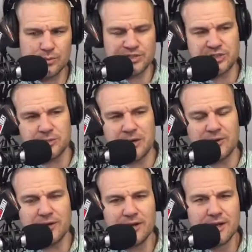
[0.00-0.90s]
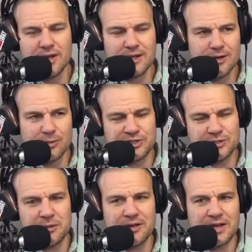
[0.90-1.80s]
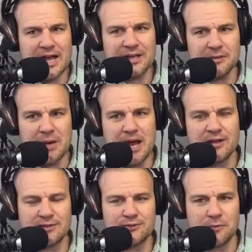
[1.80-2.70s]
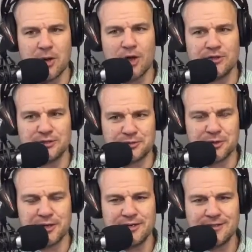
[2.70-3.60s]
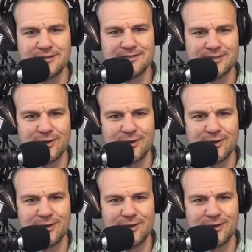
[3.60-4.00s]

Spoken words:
Which is about 90 miles from Alden Street. So.